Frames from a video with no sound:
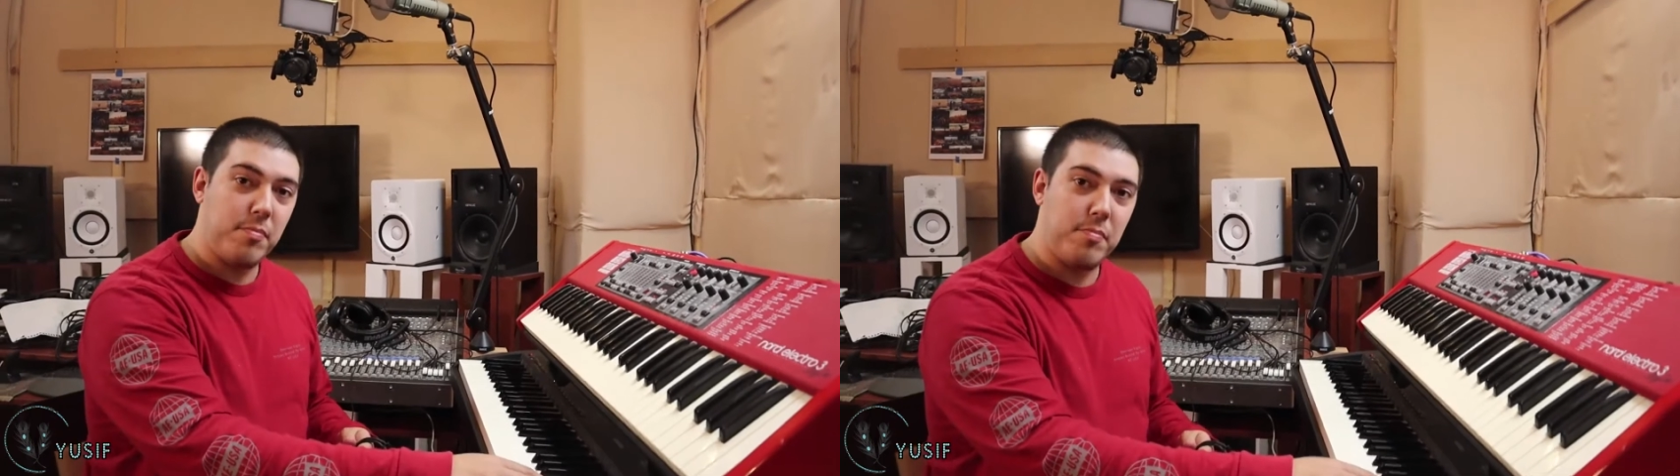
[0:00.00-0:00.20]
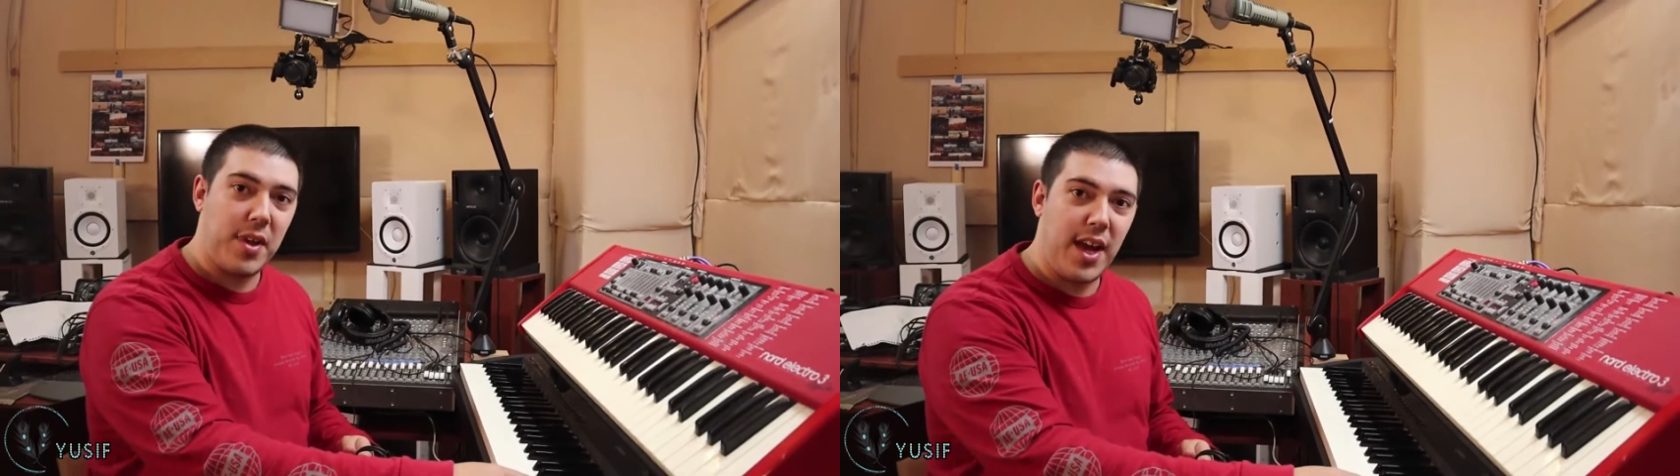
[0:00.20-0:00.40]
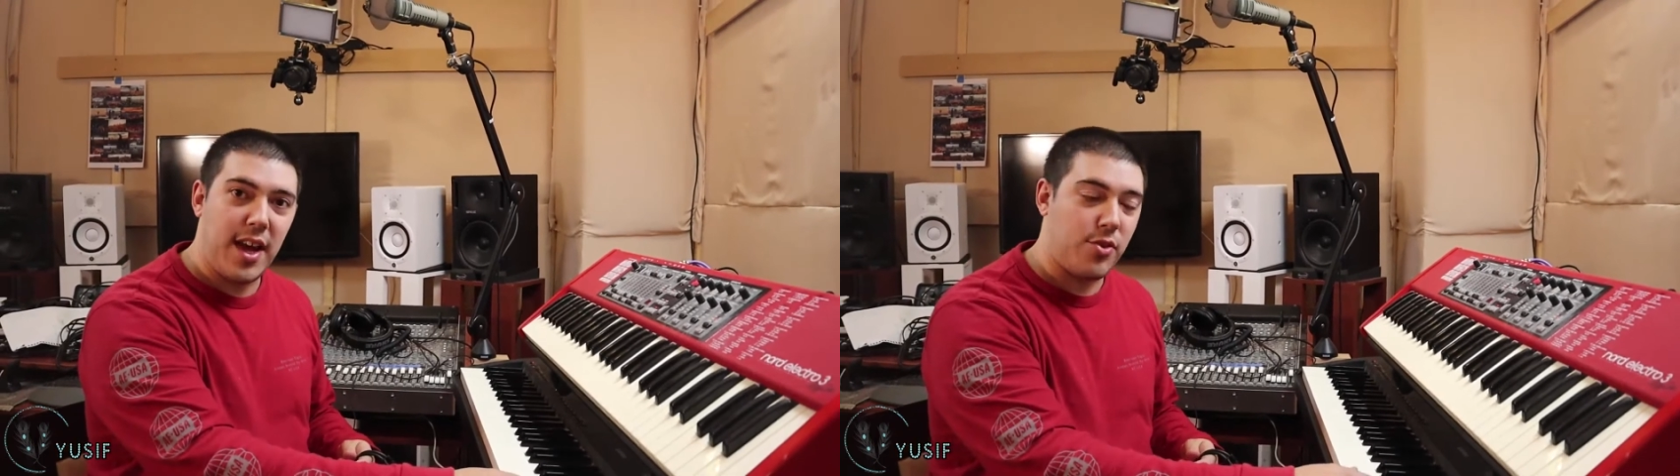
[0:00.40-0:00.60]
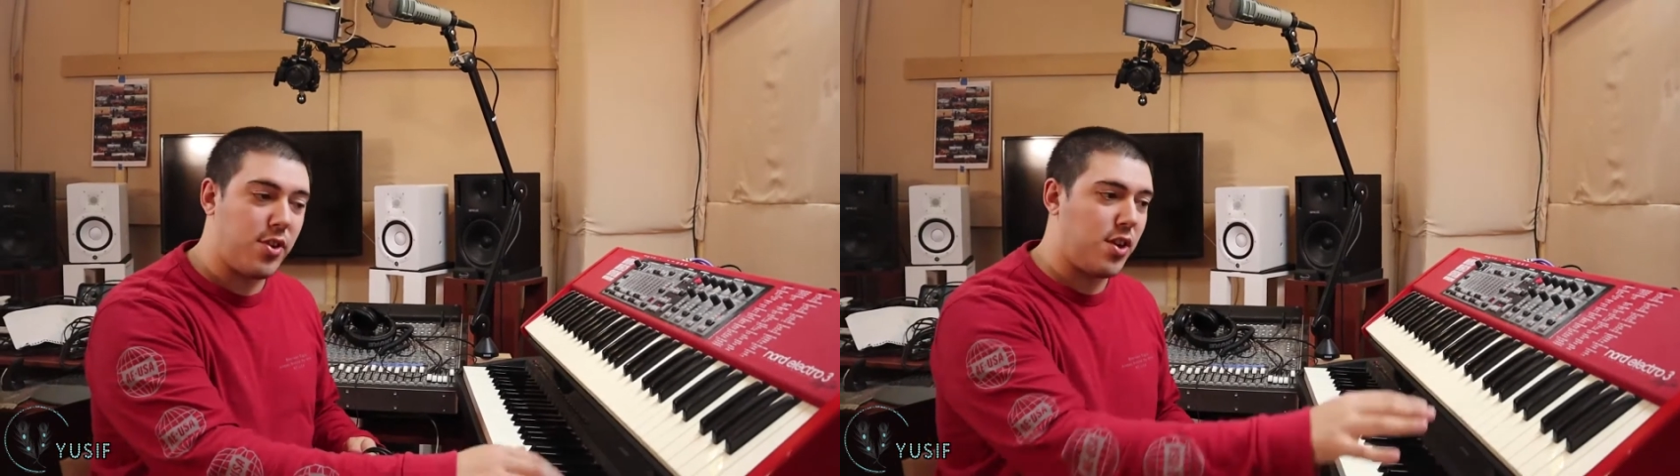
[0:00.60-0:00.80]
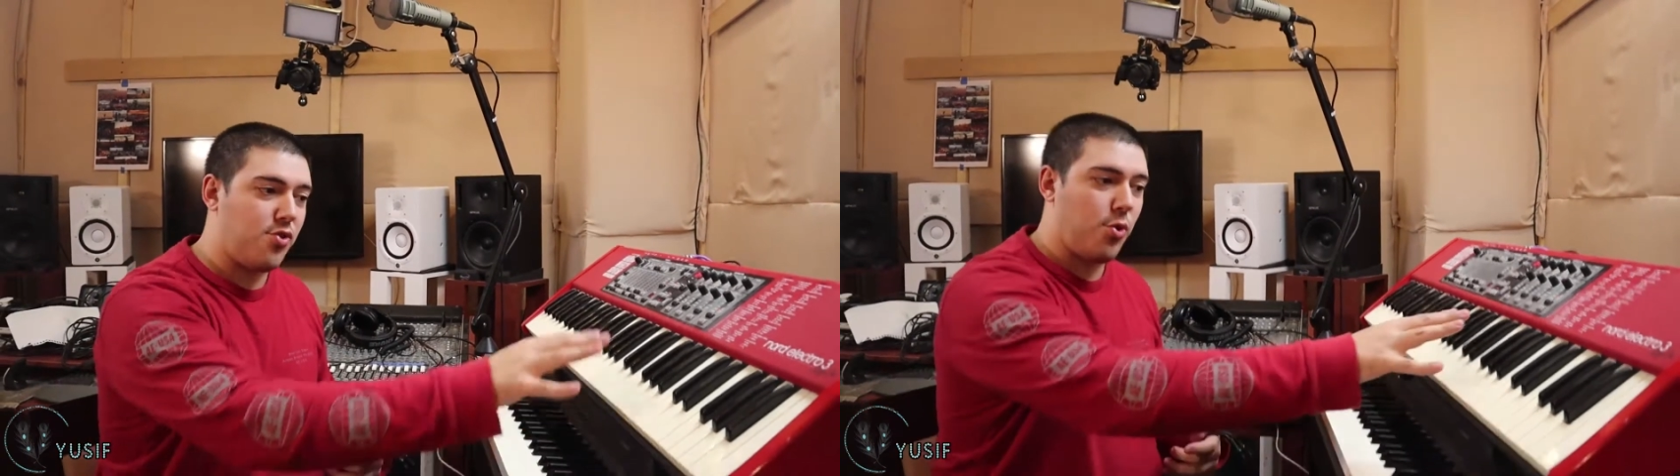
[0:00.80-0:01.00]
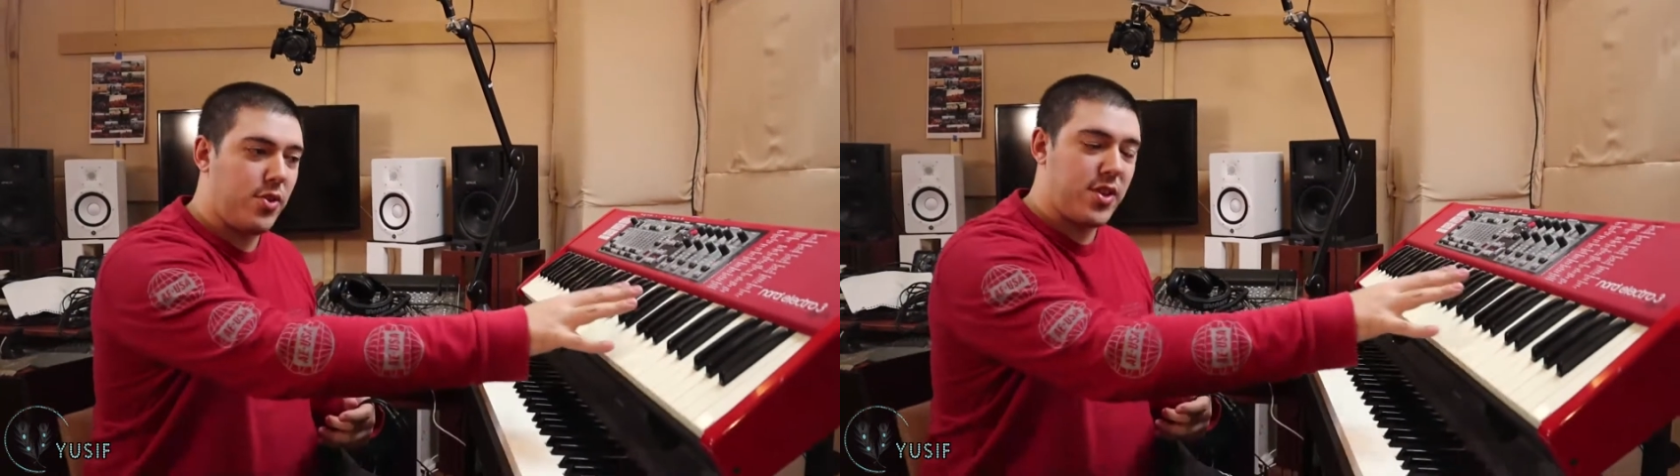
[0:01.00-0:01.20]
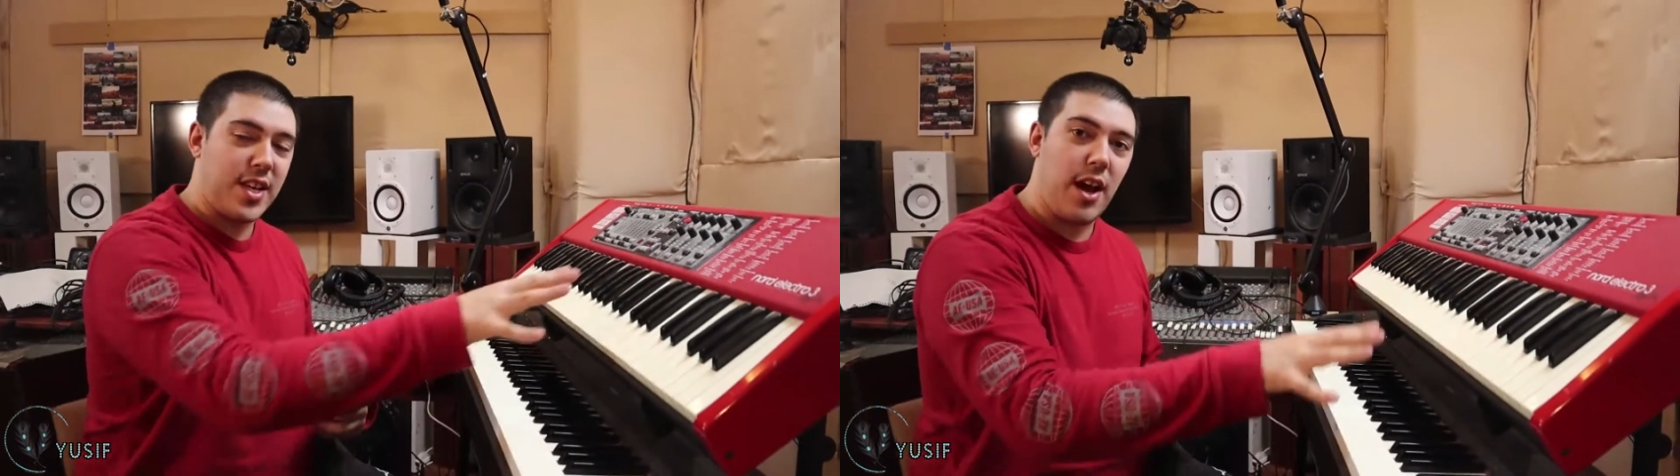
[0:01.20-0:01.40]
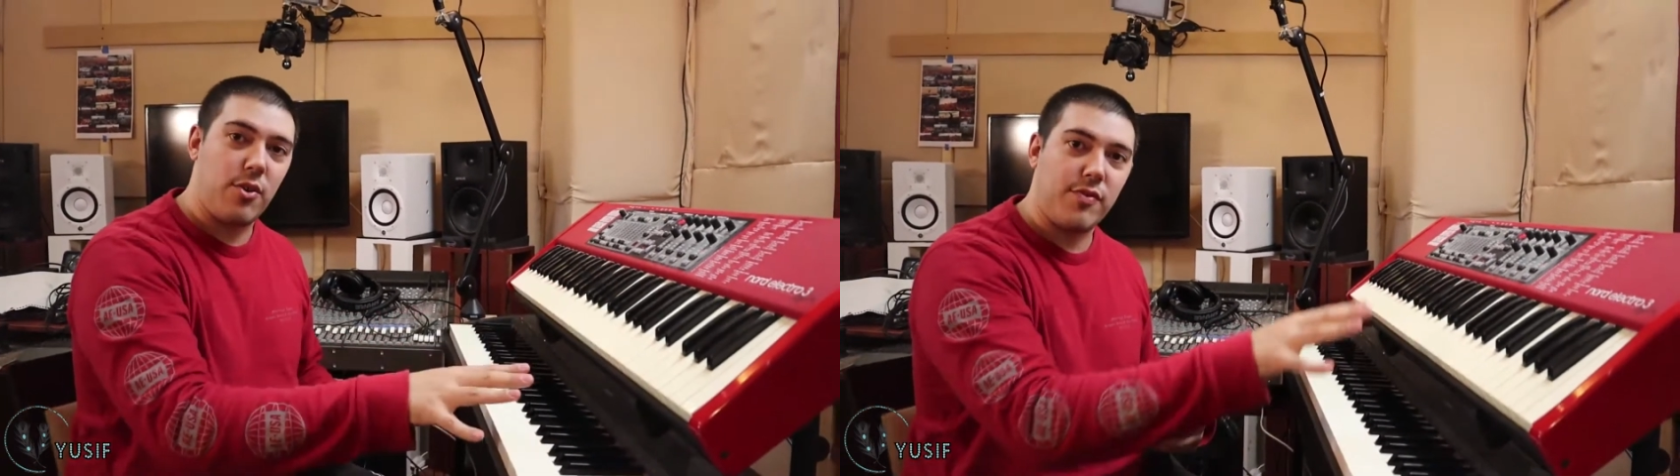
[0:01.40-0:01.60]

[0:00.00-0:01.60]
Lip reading: piano to control the sound